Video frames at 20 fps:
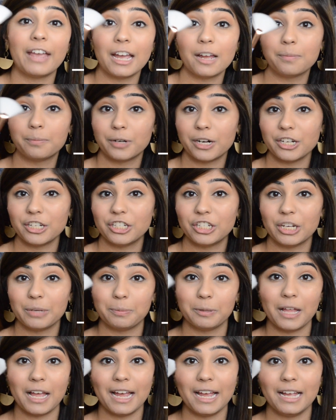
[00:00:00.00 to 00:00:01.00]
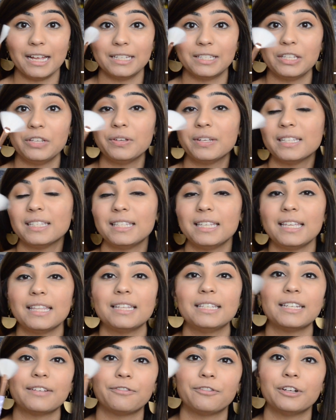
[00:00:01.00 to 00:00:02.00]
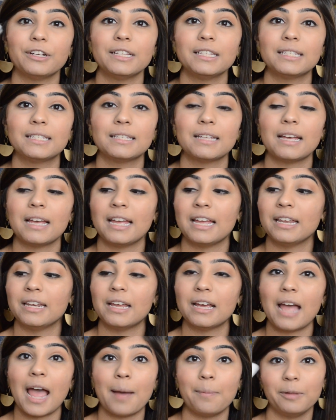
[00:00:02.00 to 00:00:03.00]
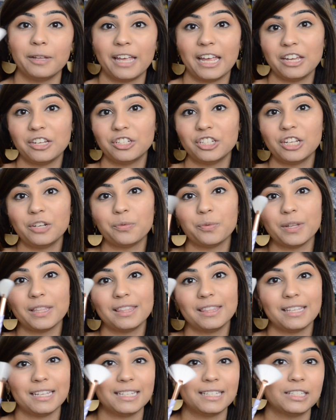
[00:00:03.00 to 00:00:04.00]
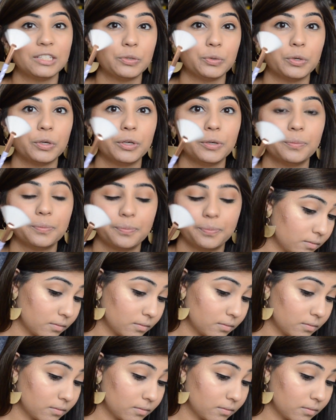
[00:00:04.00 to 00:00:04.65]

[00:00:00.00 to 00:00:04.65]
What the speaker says: fan brush to apply it so you can see the difference in application with this tool.